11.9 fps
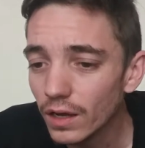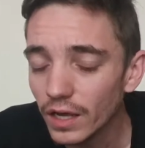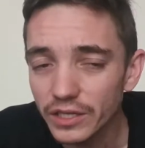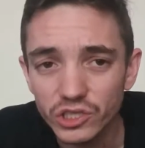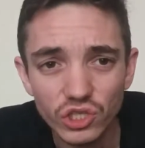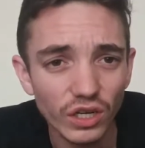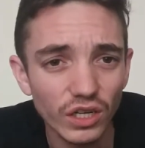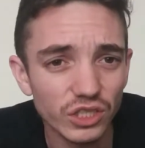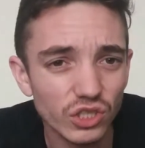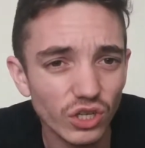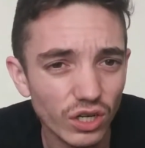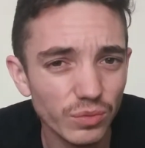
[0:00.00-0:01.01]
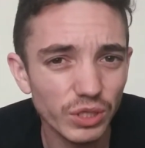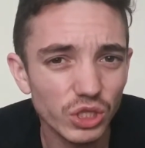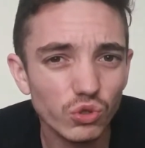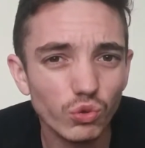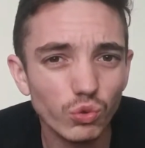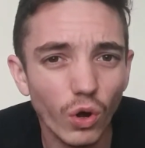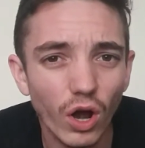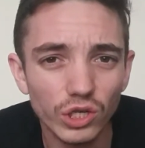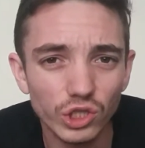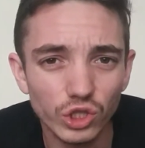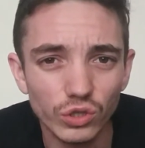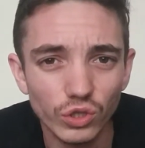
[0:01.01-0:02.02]
It's not going to be too
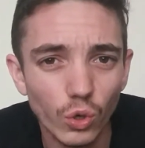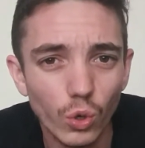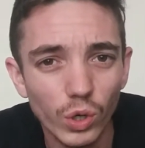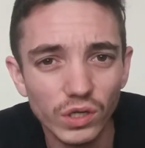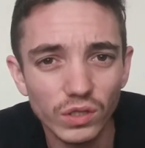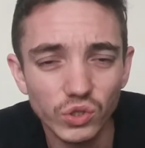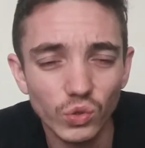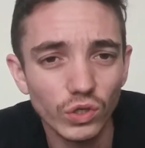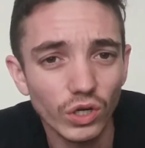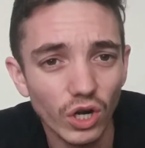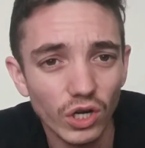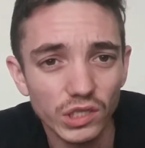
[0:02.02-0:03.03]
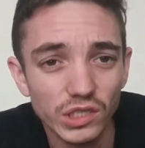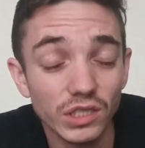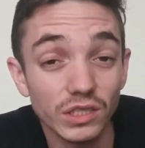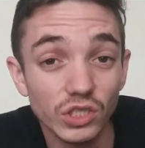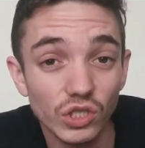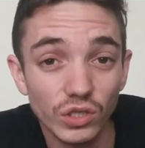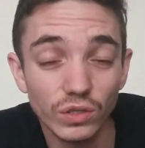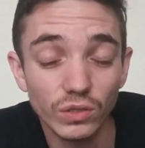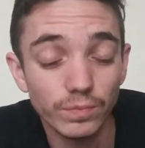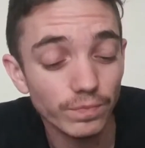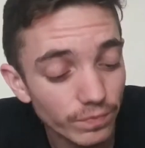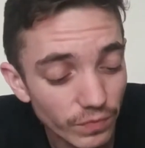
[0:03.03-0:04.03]
harsh on your coils or your cotton, so
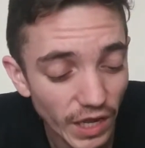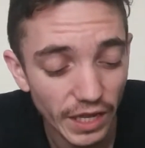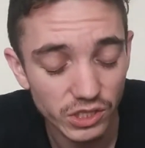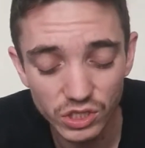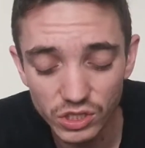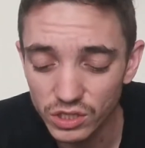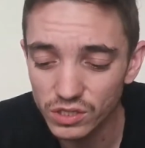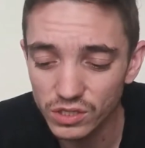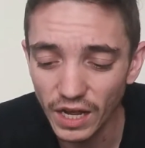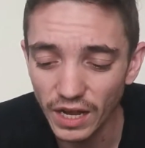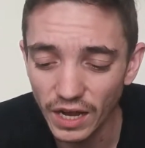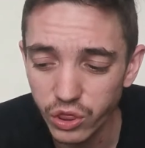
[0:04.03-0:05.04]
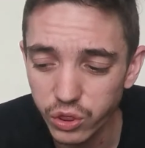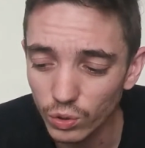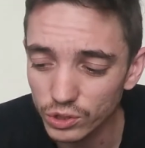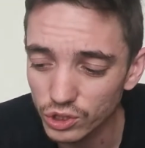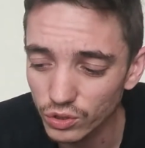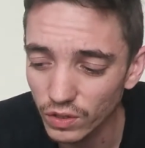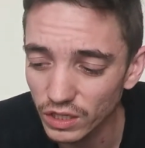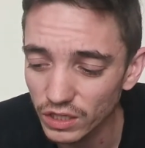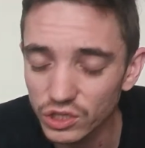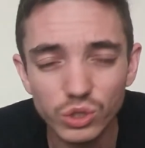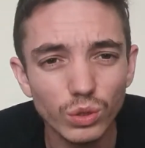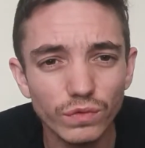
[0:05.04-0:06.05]
I thought, you know what,
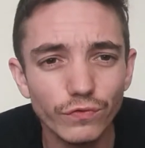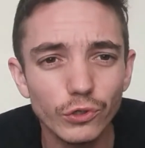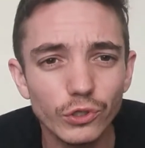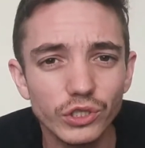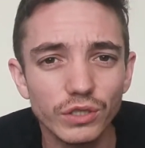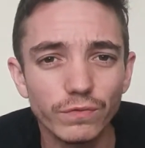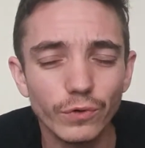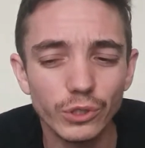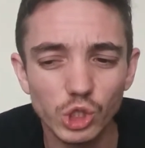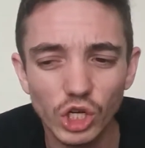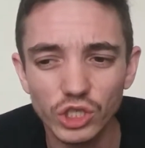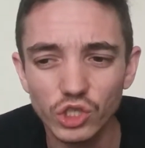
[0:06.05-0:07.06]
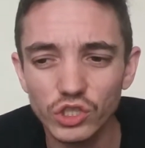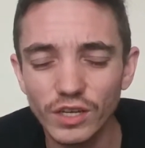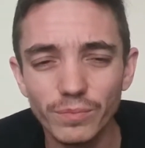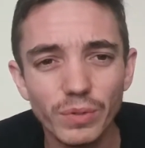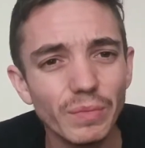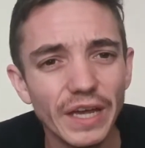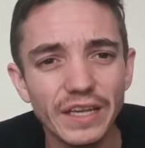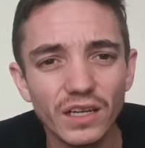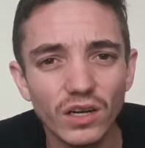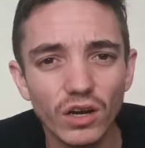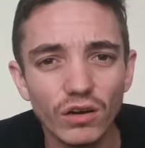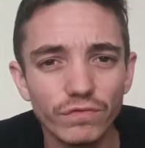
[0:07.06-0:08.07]
let's do a fruit tea for a change, because I've been making
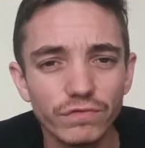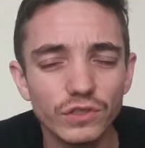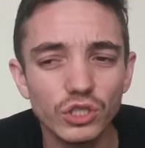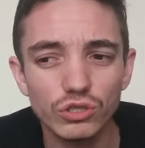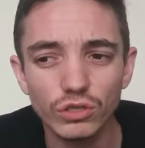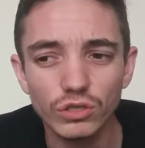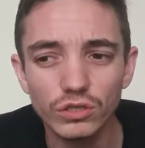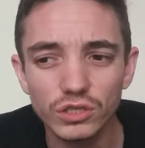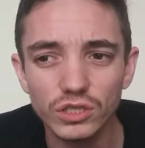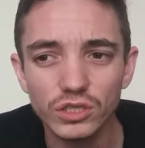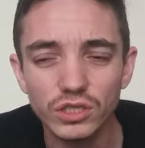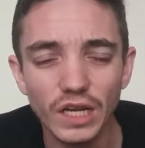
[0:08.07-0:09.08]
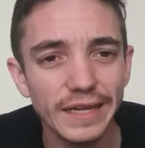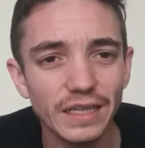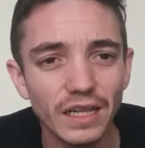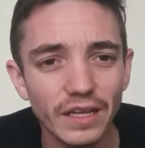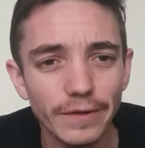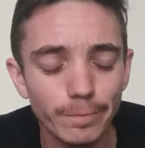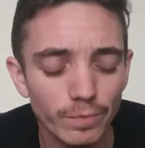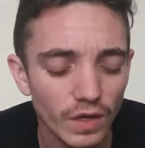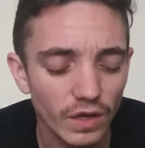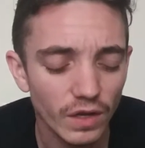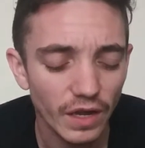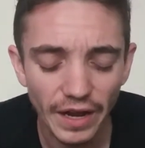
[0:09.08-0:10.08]
a lot of desserts lately
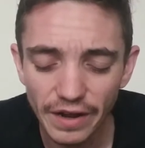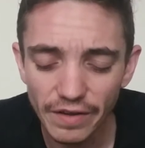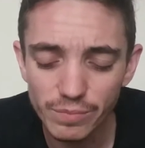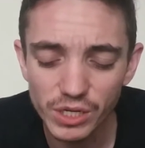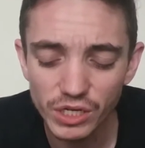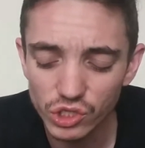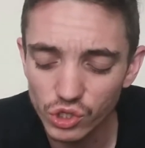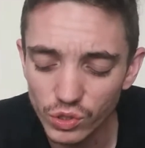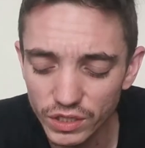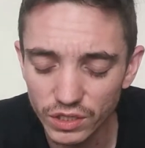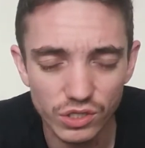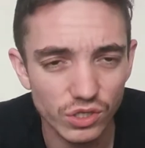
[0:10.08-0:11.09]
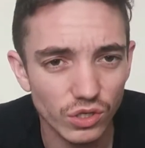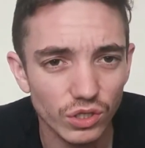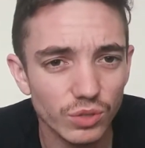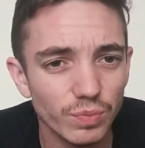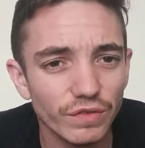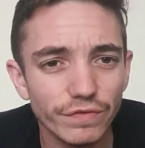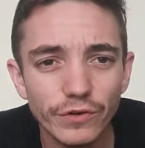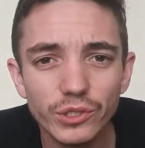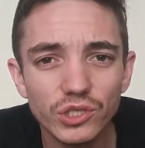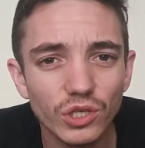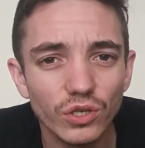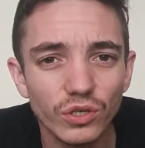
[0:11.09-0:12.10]
and I've been enjoying the desserts, but
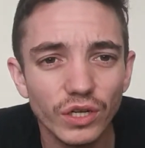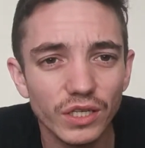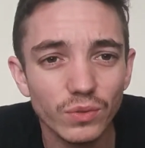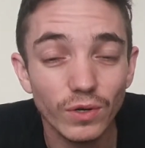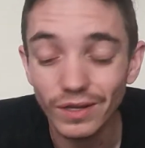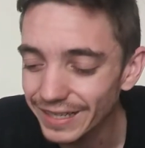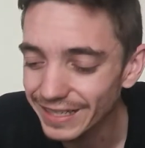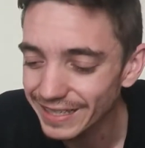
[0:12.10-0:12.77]
fruits are good as well.